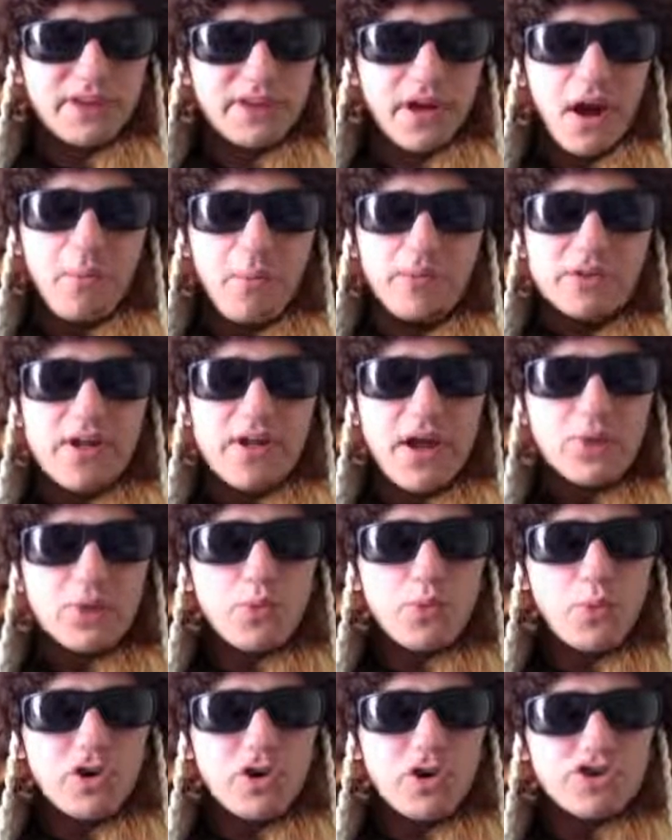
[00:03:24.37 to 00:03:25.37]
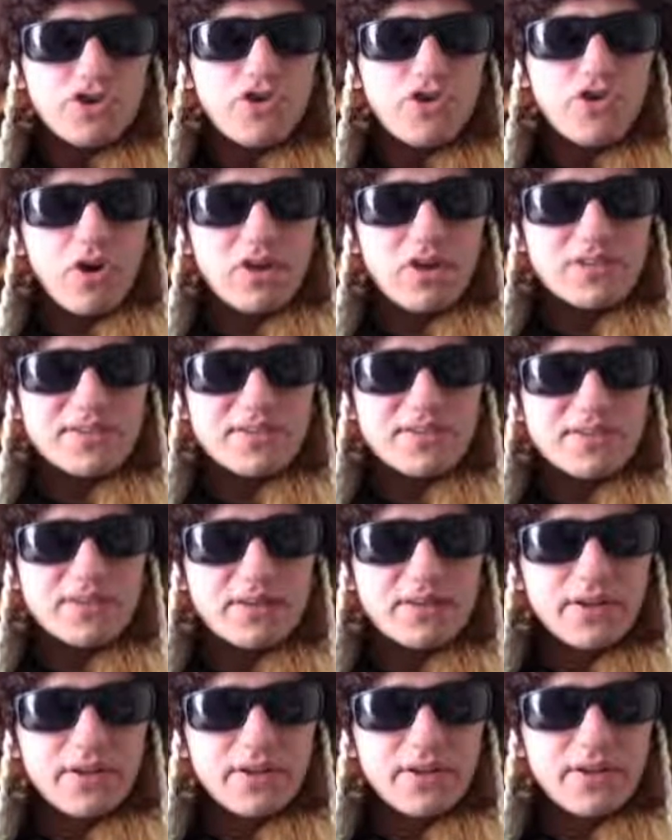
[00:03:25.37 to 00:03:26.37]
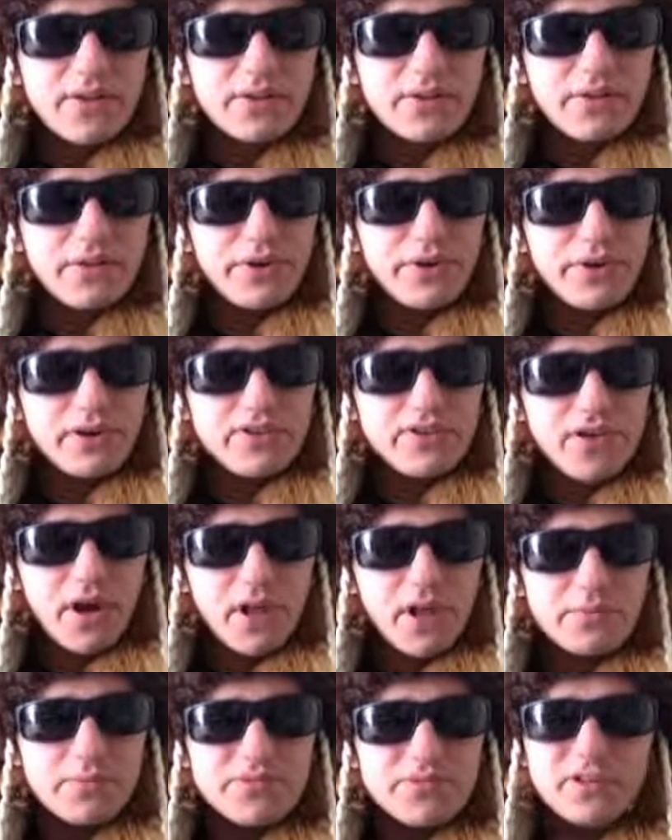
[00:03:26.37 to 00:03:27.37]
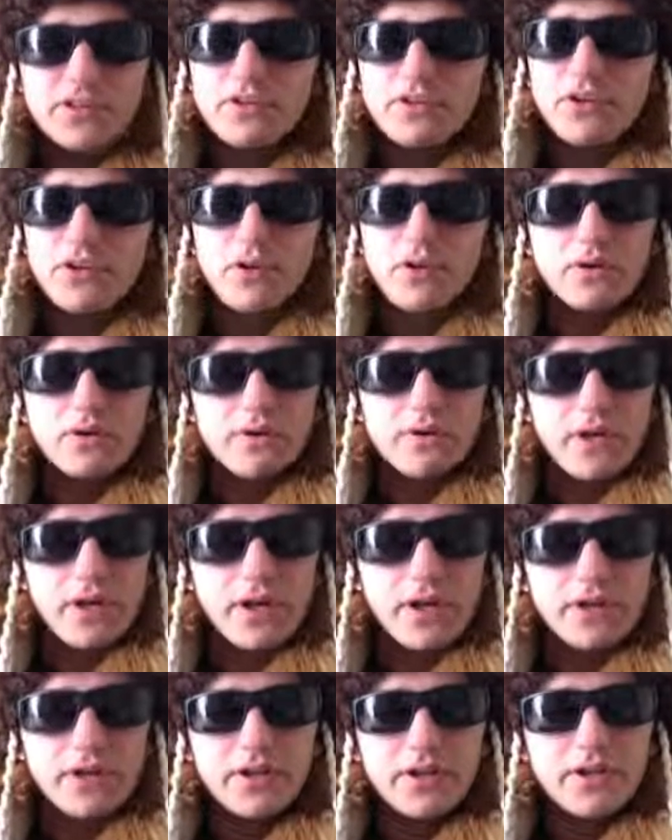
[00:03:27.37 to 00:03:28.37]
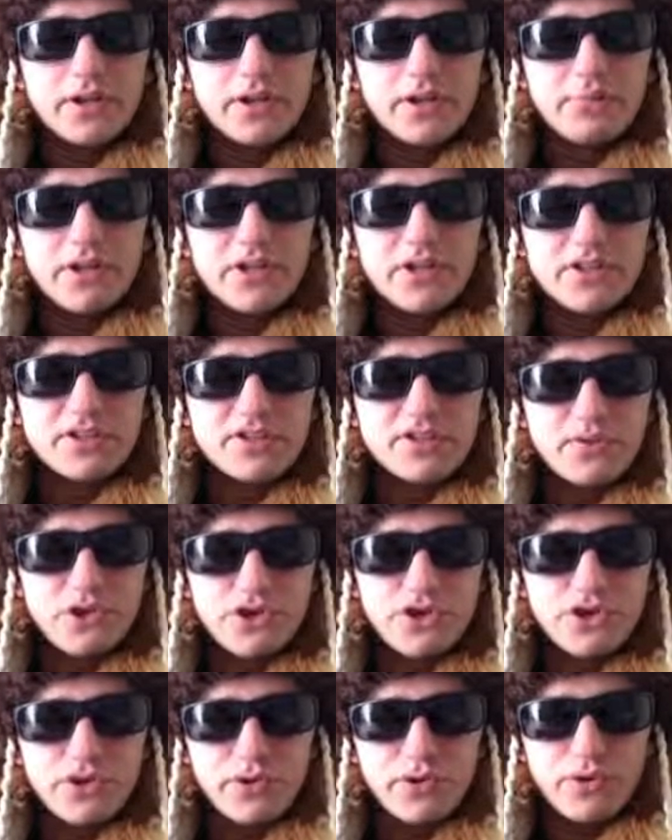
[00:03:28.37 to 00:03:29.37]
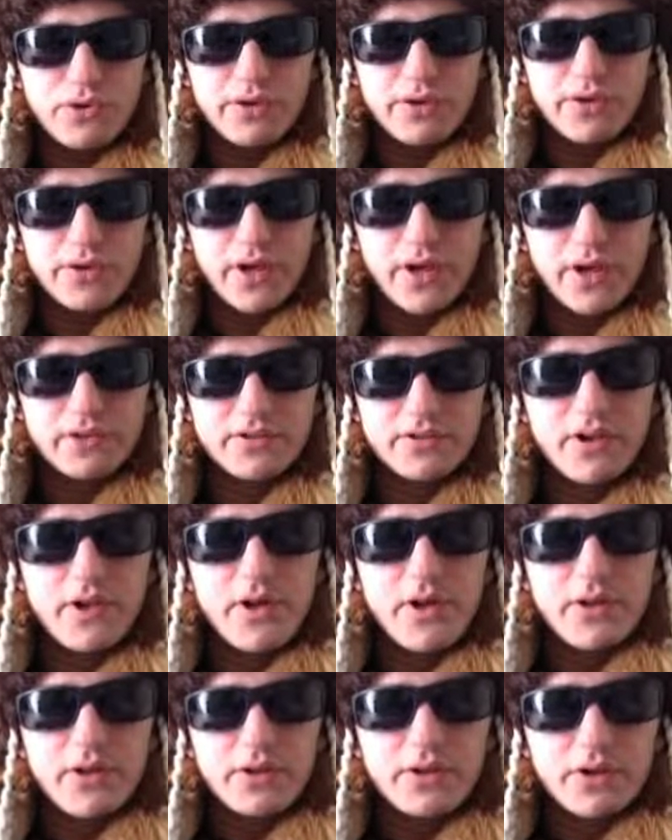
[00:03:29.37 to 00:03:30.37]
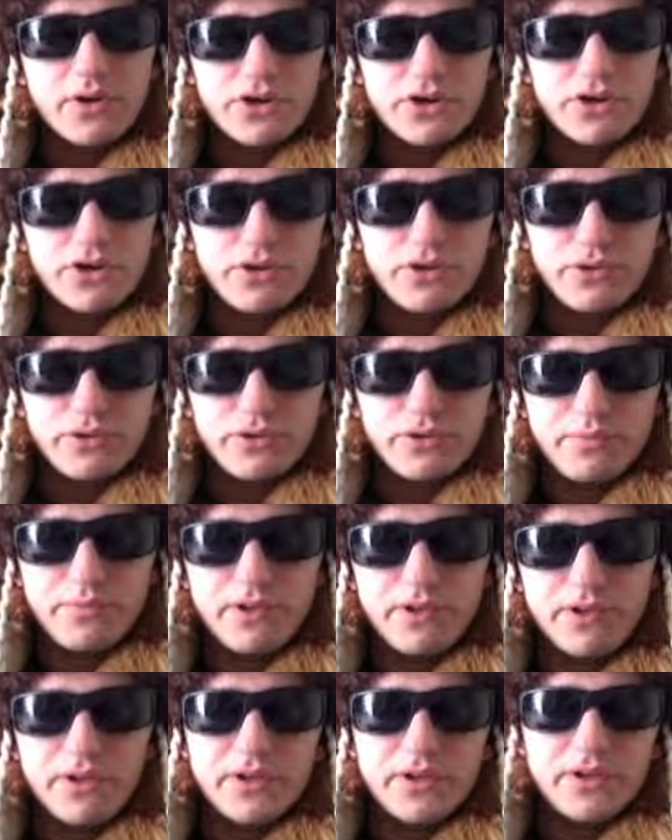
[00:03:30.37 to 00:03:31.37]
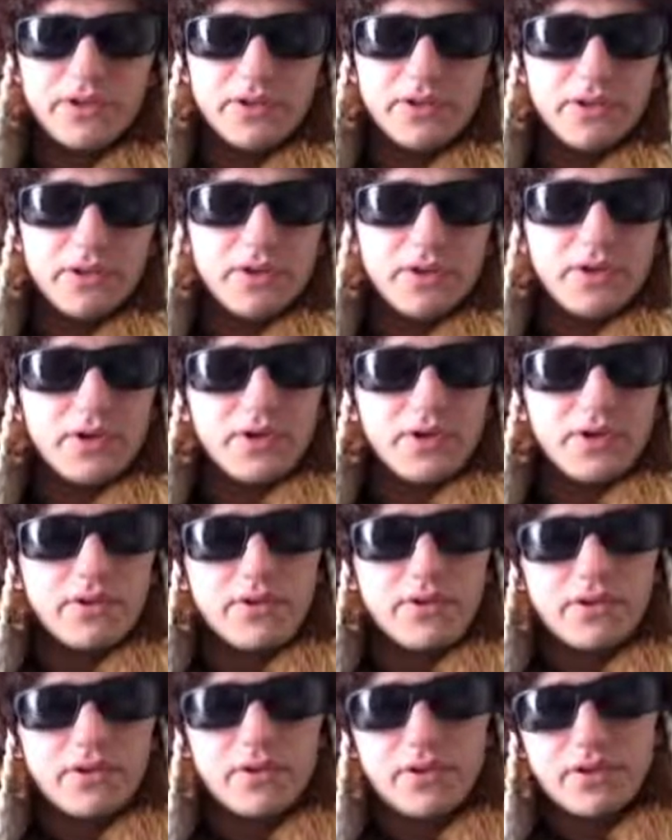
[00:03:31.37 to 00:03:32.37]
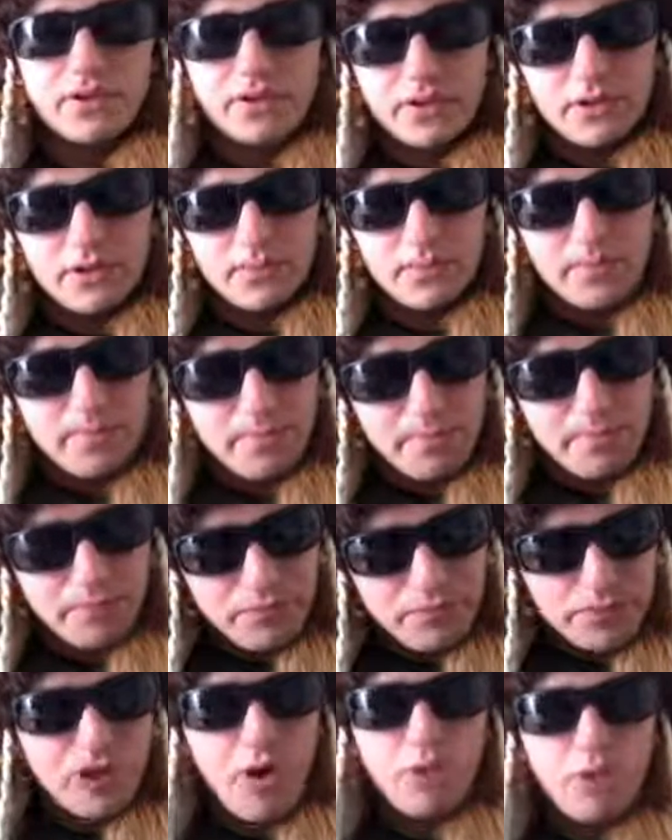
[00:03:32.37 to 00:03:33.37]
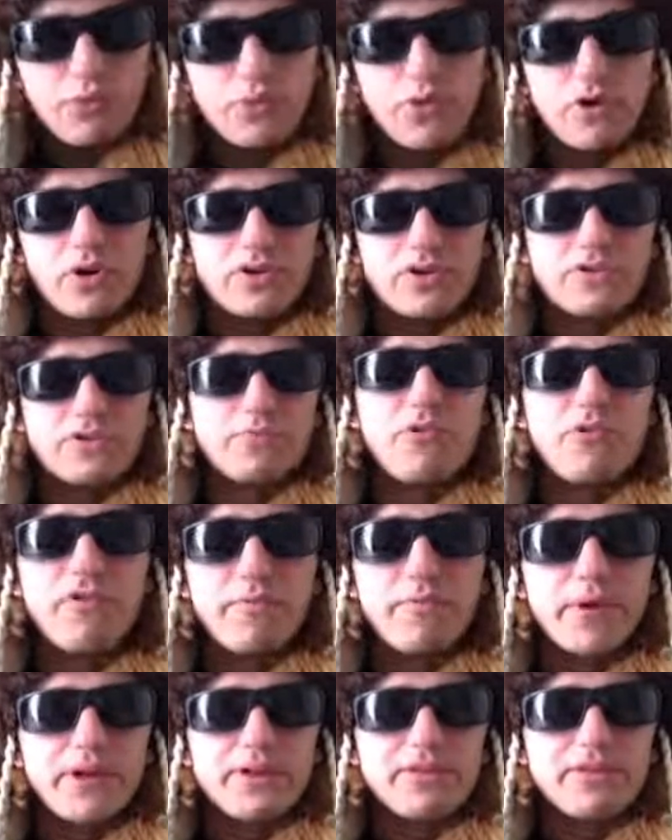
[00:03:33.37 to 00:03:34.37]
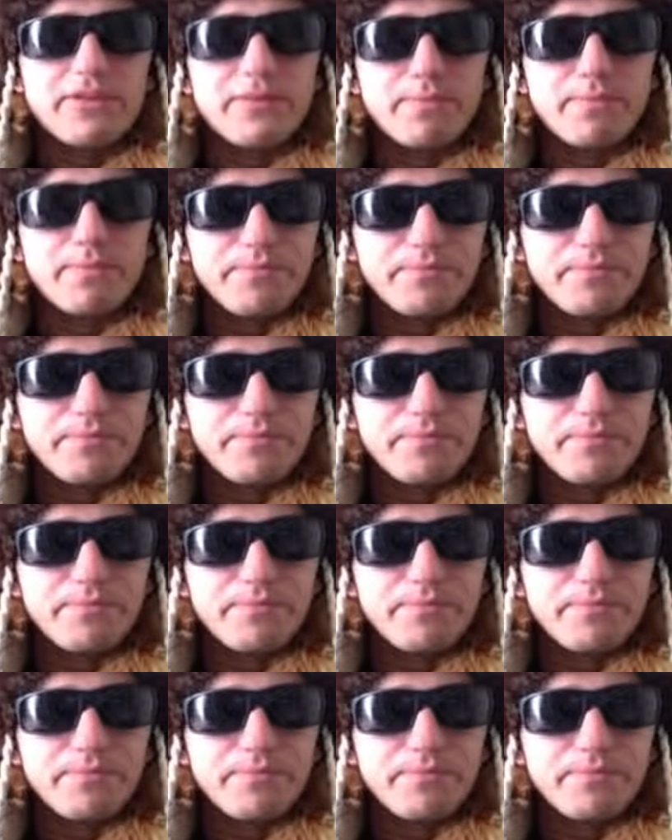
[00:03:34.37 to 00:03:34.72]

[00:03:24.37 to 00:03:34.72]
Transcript: upper line was crossed 3 times in a row, and it means for sure that there should be the downwards movement